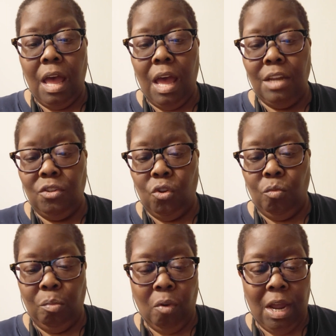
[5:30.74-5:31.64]
I
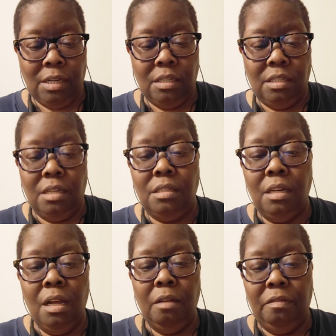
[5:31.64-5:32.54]
don't practice this
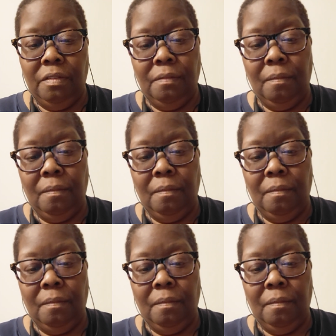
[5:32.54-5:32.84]
enough.